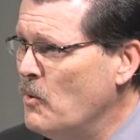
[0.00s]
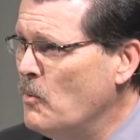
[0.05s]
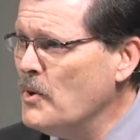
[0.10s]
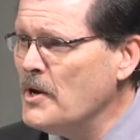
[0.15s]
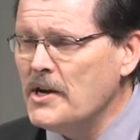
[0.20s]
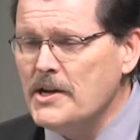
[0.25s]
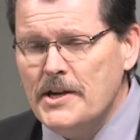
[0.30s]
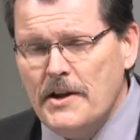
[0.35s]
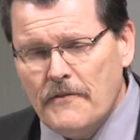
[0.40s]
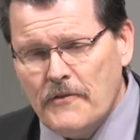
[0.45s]

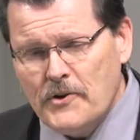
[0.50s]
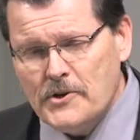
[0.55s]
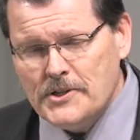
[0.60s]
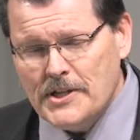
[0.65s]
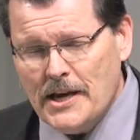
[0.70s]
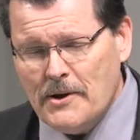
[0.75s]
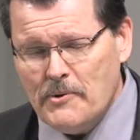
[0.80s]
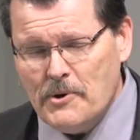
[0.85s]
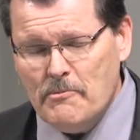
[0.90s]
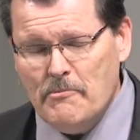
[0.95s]
What a difference
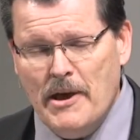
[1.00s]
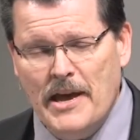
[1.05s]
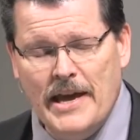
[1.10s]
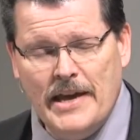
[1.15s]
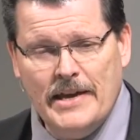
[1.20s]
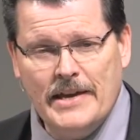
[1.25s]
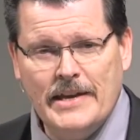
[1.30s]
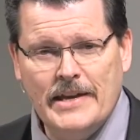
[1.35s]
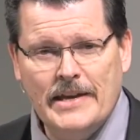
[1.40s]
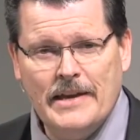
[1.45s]
that would
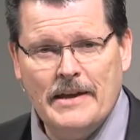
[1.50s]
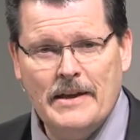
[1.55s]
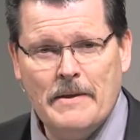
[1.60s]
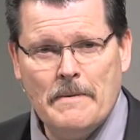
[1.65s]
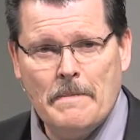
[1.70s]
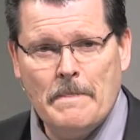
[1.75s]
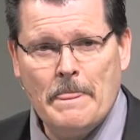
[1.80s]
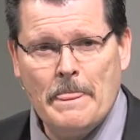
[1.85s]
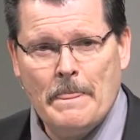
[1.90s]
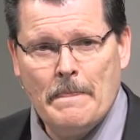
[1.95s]
make.
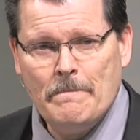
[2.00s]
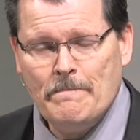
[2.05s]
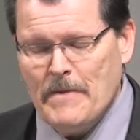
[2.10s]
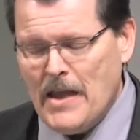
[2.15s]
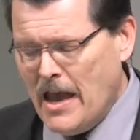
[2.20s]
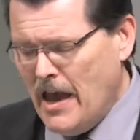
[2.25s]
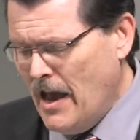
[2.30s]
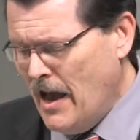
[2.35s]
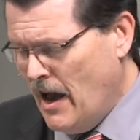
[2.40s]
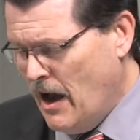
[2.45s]

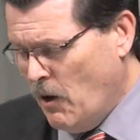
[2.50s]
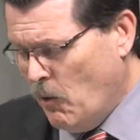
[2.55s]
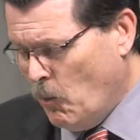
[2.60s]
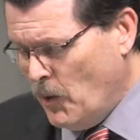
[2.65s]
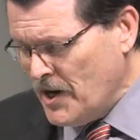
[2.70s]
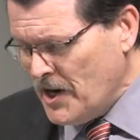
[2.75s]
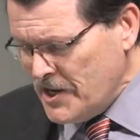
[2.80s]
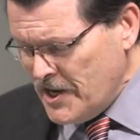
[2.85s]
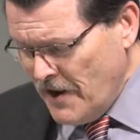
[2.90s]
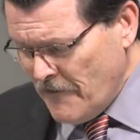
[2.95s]

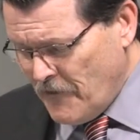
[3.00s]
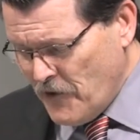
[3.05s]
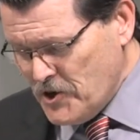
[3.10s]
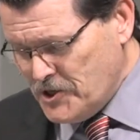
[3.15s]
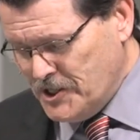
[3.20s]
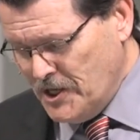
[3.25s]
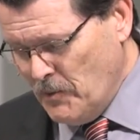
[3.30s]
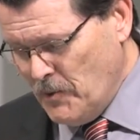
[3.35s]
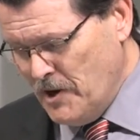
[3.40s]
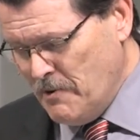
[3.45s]
What a
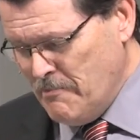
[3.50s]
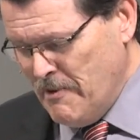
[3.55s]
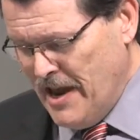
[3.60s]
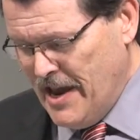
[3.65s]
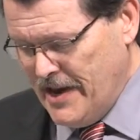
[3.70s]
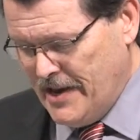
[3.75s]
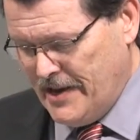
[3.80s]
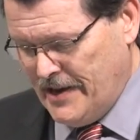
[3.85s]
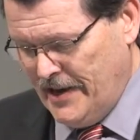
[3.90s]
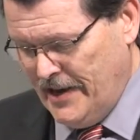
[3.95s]
difference it would
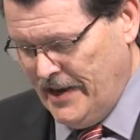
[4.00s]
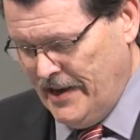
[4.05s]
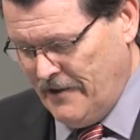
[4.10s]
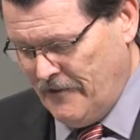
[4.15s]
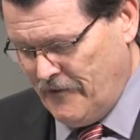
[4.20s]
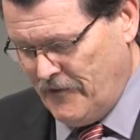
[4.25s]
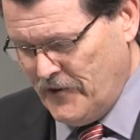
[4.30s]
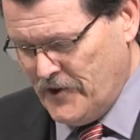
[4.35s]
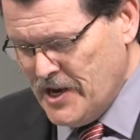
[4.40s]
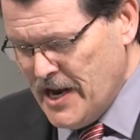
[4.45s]
make
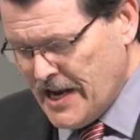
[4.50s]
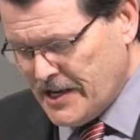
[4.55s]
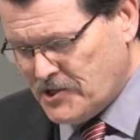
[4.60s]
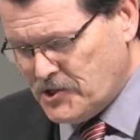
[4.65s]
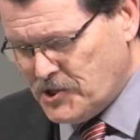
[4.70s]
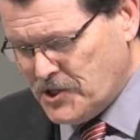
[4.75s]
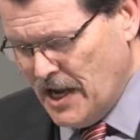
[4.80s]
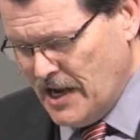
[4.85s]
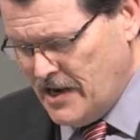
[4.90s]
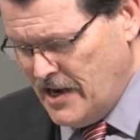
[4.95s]
if
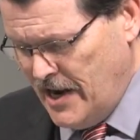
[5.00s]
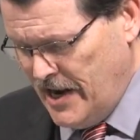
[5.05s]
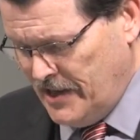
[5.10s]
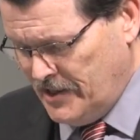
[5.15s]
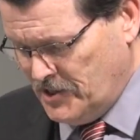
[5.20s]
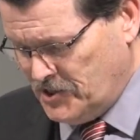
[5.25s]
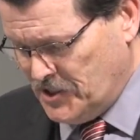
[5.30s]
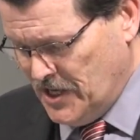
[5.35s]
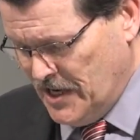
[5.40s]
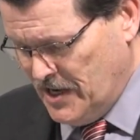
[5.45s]
next Sunday
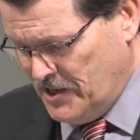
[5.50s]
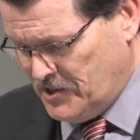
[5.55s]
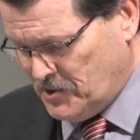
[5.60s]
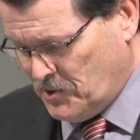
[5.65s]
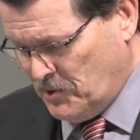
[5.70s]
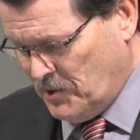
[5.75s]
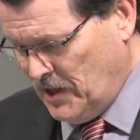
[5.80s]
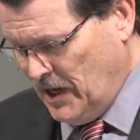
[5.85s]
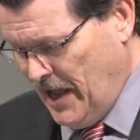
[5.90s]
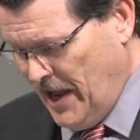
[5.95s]
in the Sunday
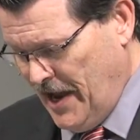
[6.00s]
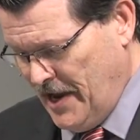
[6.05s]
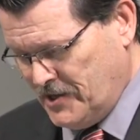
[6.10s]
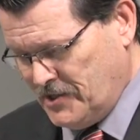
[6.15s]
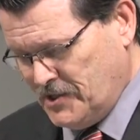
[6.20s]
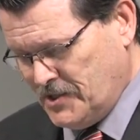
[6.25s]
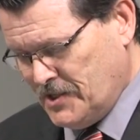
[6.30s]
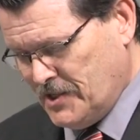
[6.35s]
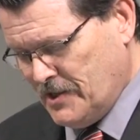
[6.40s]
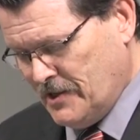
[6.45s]
school
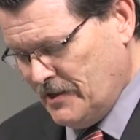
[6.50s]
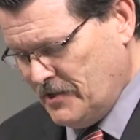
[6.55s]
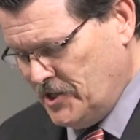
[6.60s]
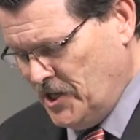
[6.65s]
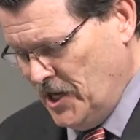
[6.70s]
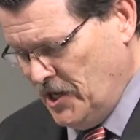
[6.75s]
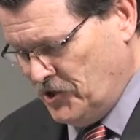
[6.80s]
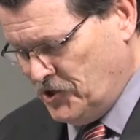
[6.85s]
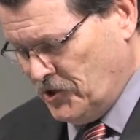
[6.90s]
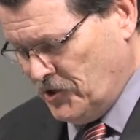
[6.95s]
class,
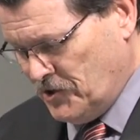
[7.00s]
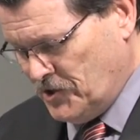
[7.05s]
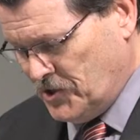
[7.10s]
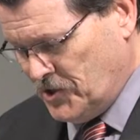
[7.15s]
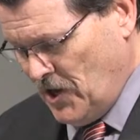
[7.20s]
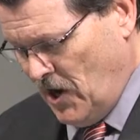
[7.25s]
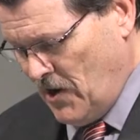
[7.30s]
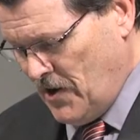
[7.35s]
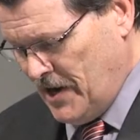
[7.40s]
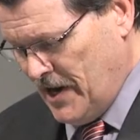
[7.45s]
teachers
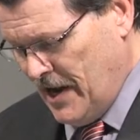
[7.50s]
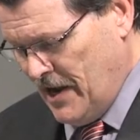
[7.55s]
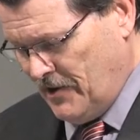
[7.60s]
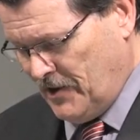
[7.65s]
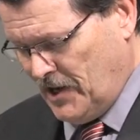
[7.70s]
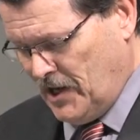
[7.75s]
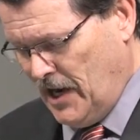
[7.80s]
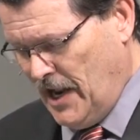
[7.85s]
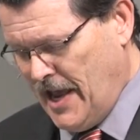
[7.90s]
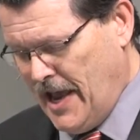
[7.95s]
started
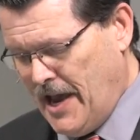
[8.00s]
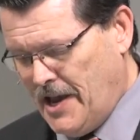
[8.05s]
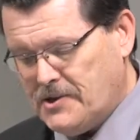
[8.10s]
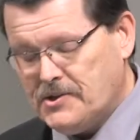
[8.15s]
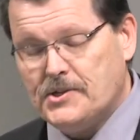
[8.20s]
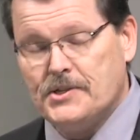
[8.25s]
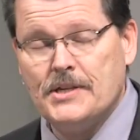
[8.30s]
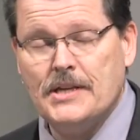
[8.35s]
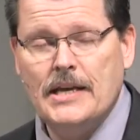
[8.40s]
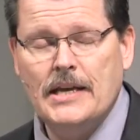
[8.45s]
out a
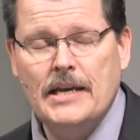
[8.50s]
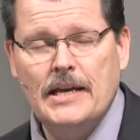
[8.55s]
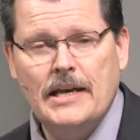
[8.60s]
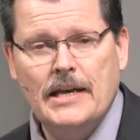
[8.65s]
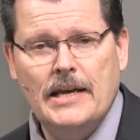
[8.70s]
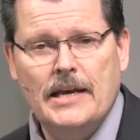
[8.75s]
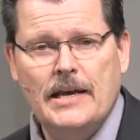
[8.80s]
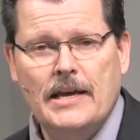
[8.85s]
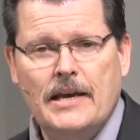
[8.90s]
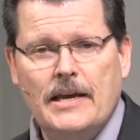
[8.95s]
class
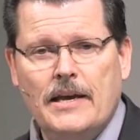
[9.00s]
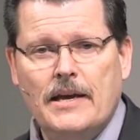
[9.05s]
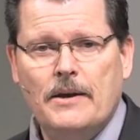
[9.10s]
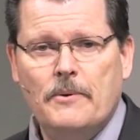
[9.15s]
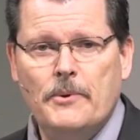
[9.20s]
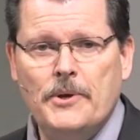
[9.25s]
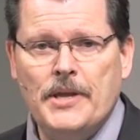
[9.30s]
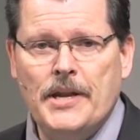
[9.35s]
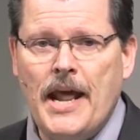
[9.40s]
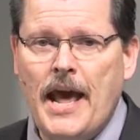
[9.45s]

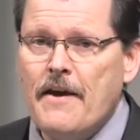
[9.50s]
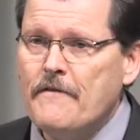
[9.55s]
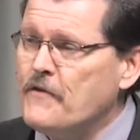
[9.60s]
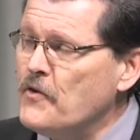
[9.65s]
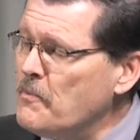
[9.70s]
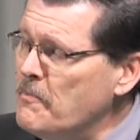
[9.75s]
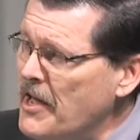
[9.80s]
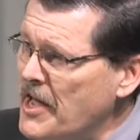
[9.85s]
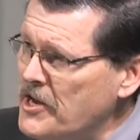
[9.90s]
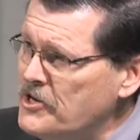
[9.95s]
with an
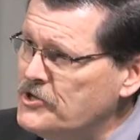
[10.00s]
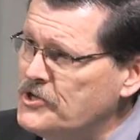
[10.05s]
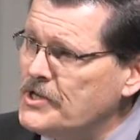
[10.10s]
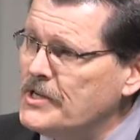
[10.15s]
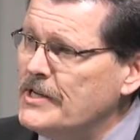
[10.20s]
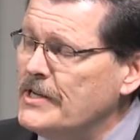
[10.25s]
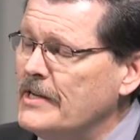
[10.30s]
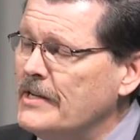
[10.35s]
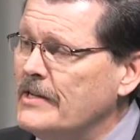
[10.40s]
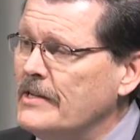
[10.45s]

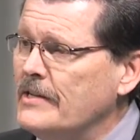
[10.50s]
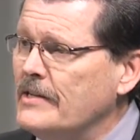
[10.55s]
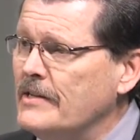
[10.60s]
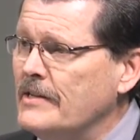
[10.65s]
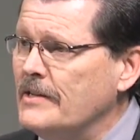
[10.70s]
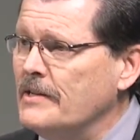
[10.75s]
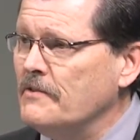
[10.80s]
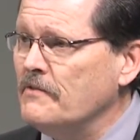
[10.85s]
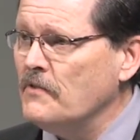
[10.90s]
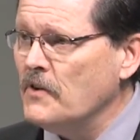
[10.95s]
affirmation
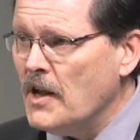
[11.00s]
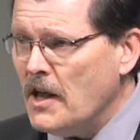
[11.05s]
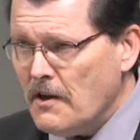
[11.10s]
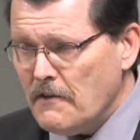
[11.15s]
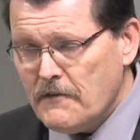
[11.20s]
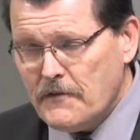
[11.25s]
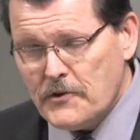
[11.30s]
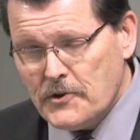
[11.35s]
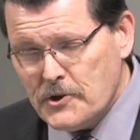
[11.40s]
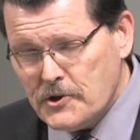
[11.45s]
of
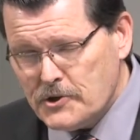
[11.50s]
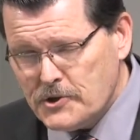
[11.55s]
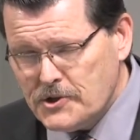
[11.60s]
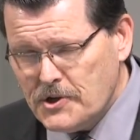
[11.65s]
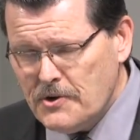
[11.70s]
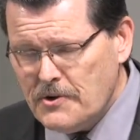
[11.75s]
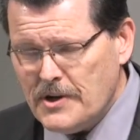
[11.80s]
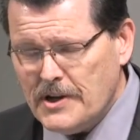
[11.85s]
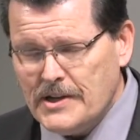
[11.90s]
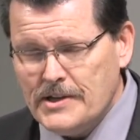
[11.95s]
love for their
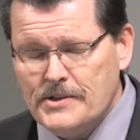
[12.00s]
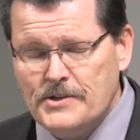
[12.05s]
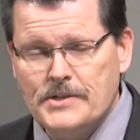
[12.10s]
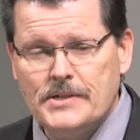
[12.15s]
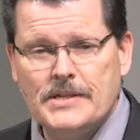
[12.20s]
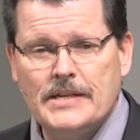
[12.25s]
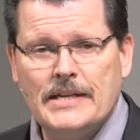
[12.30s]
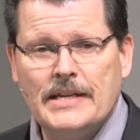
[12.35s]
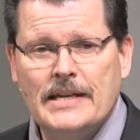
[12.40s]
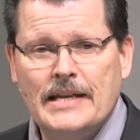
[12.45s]

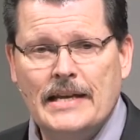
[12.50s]
students.